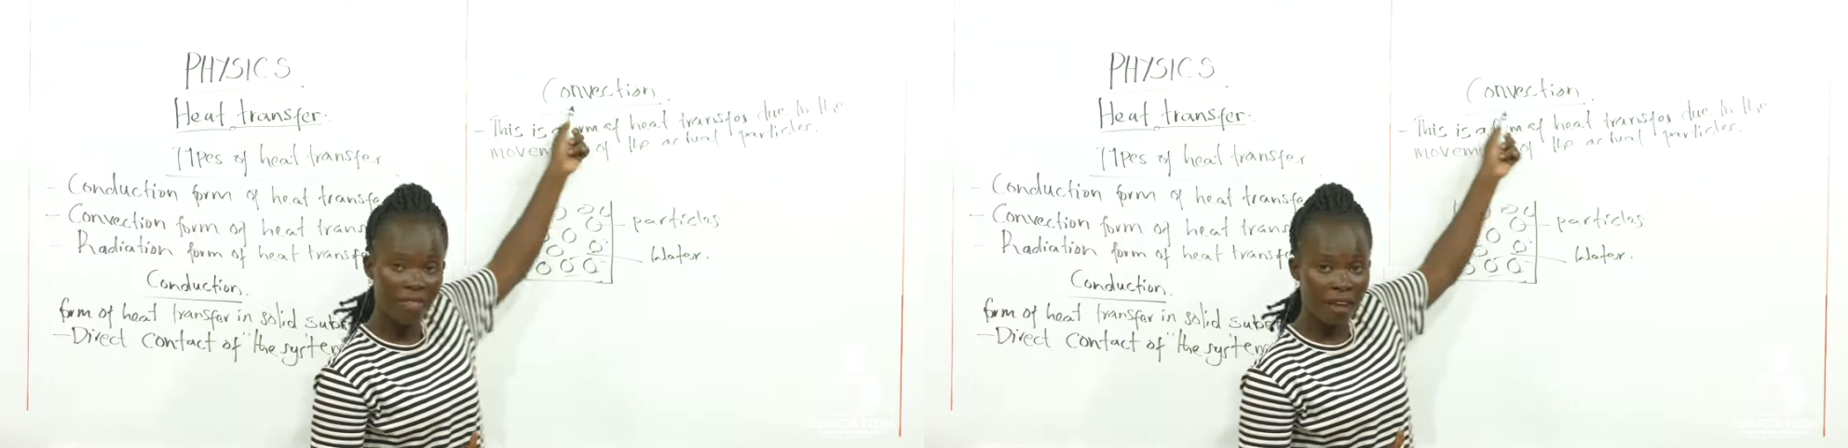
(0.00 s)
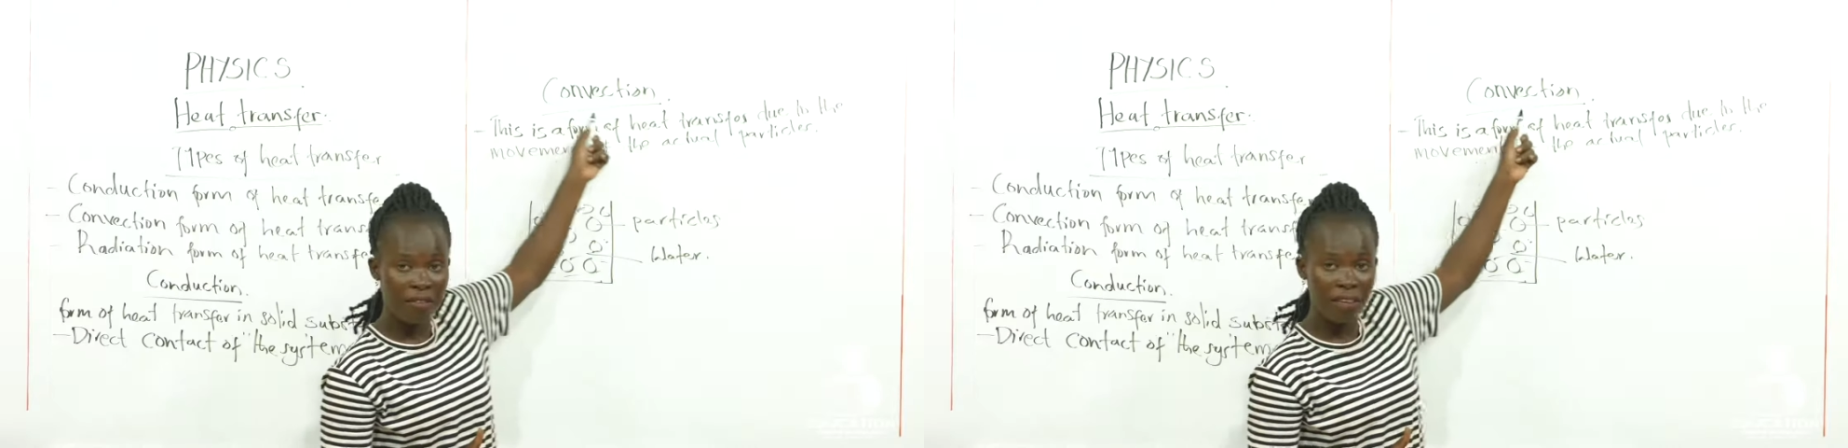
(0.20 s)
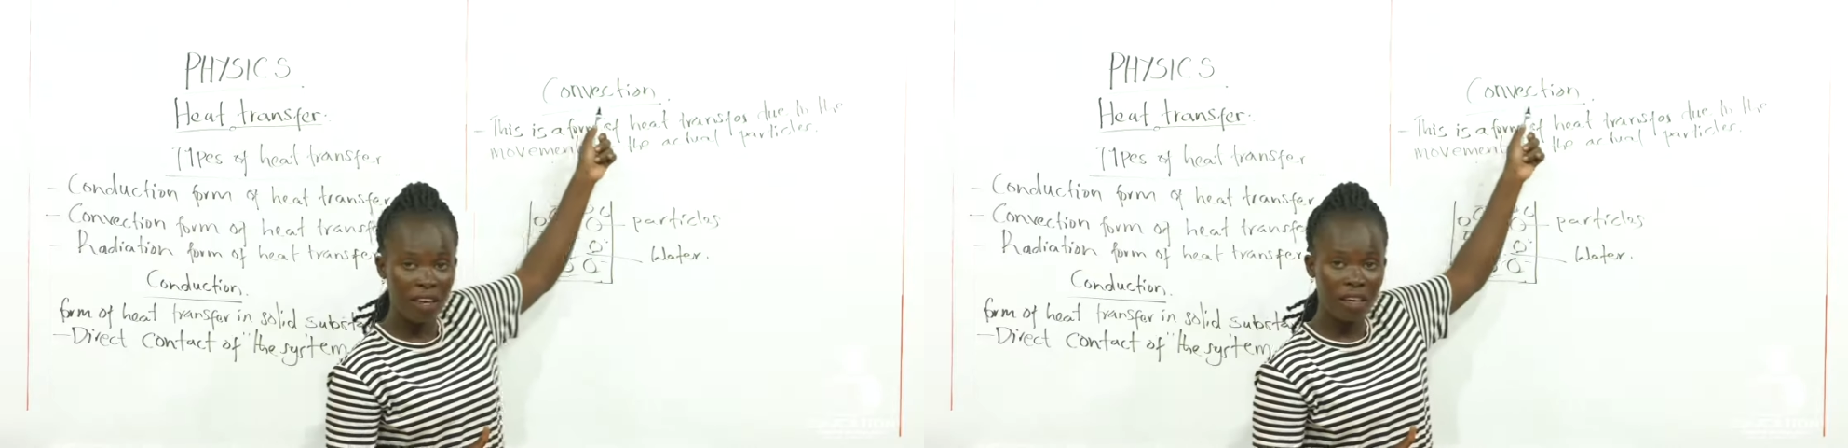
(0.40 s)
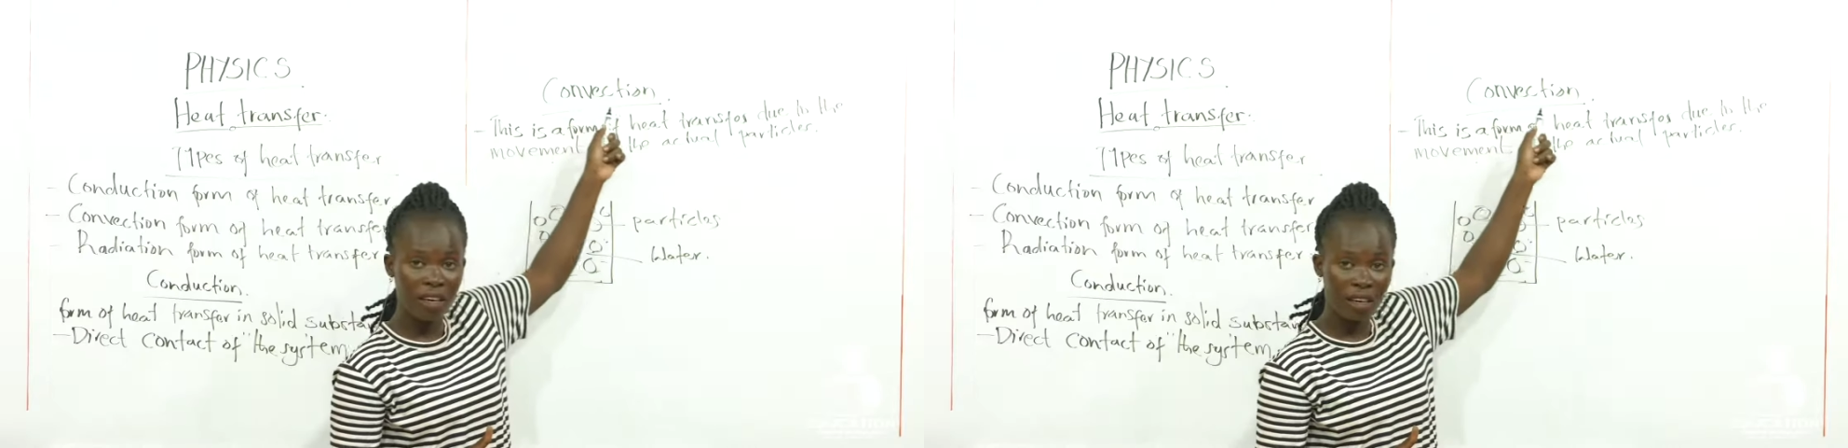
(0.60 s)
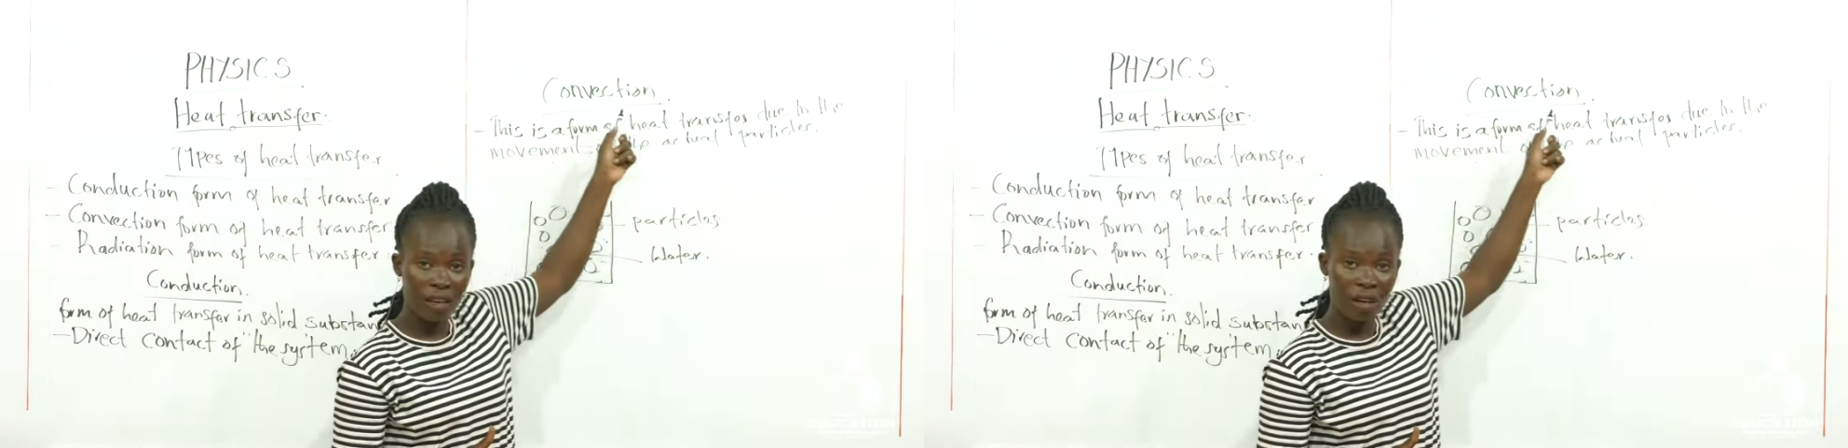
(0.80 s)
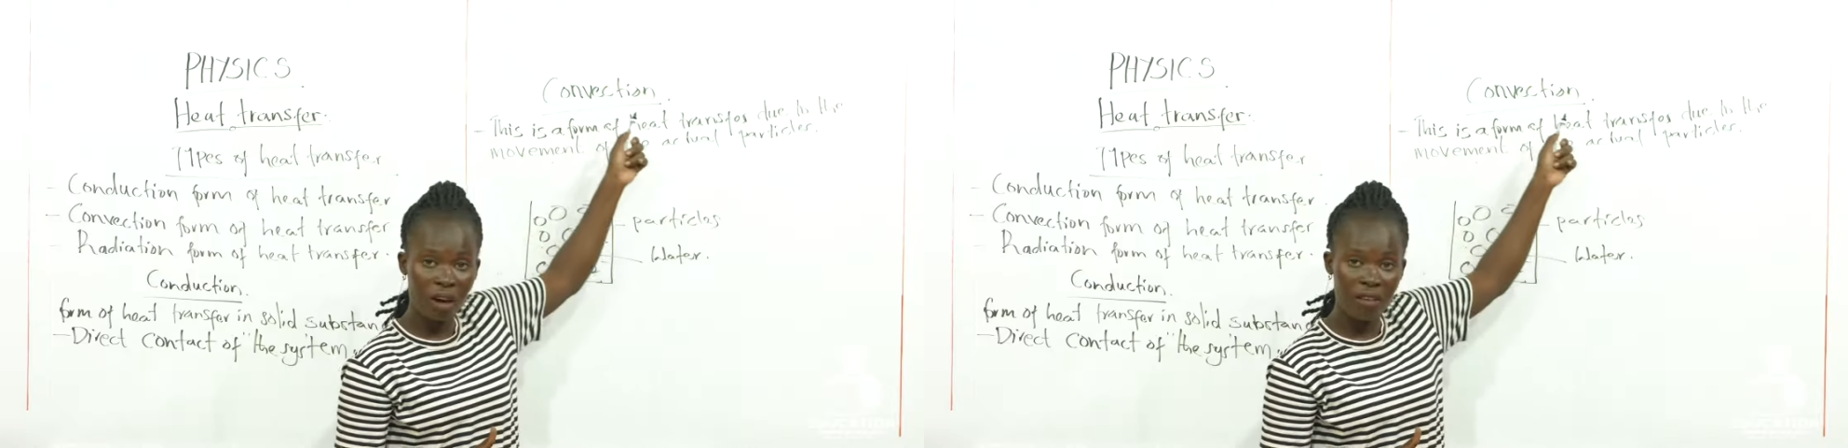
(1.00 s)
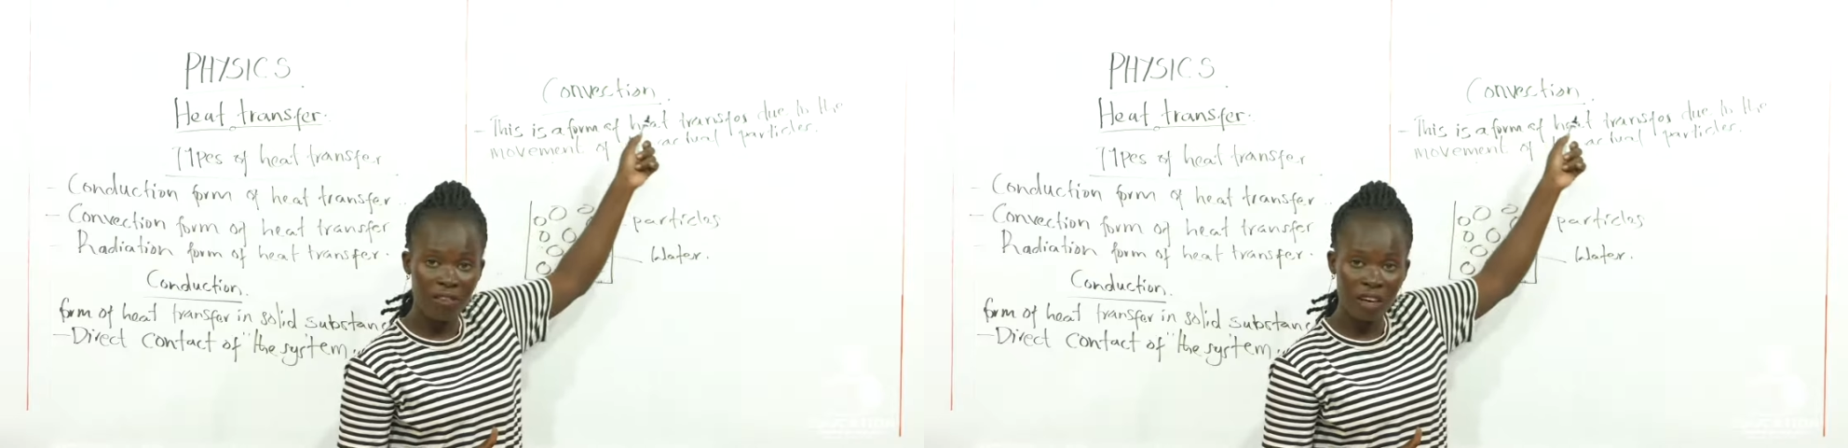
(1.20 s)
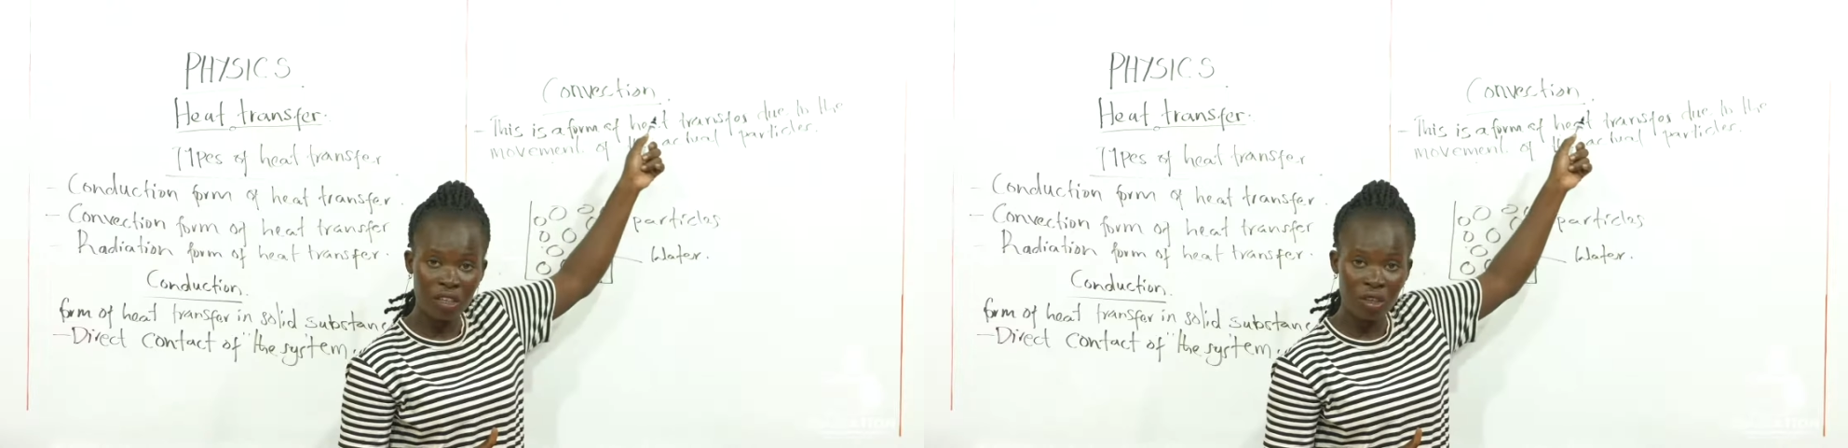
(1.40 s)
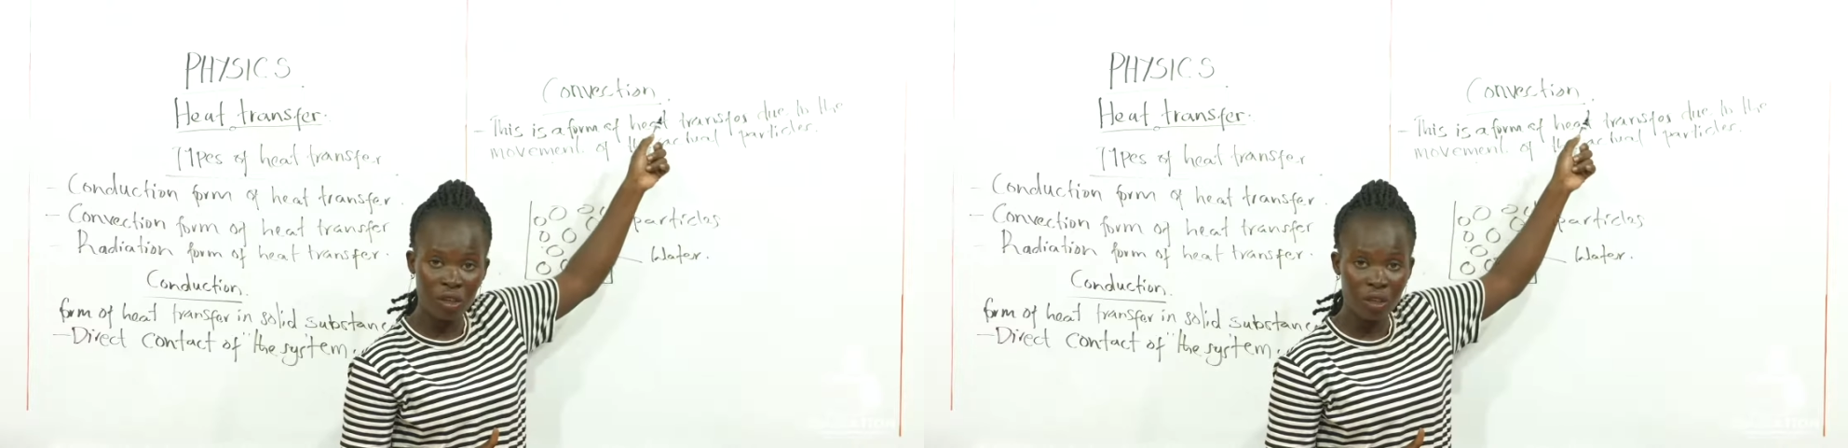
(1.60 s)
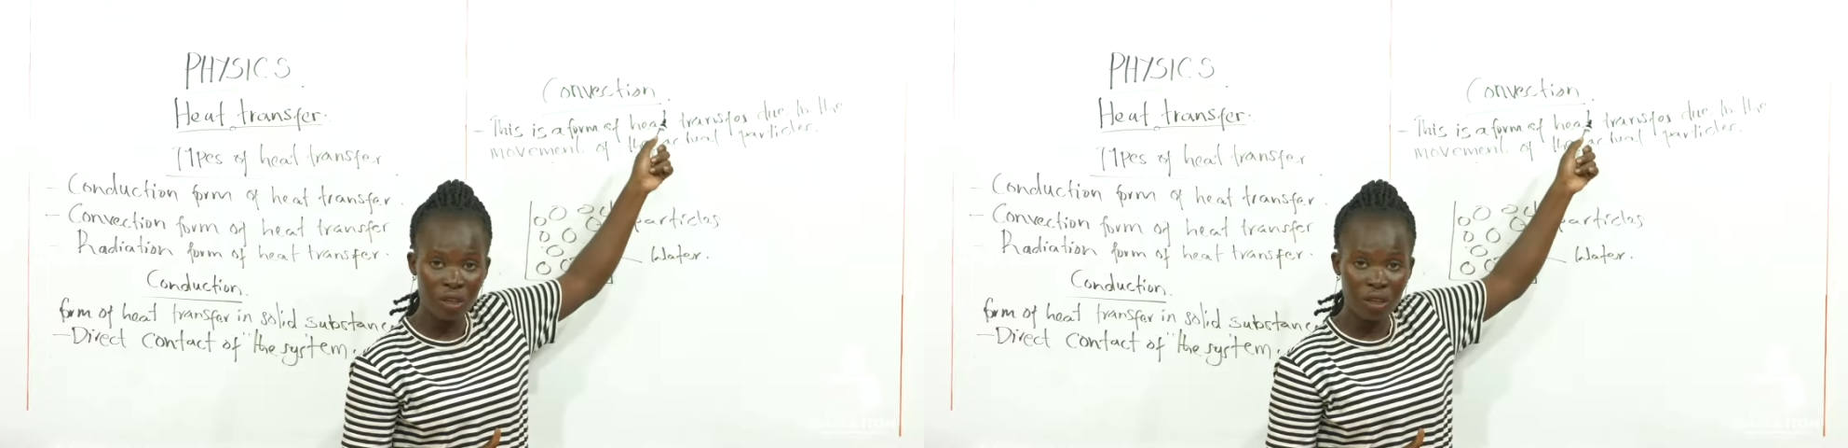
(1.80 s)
the V in convection.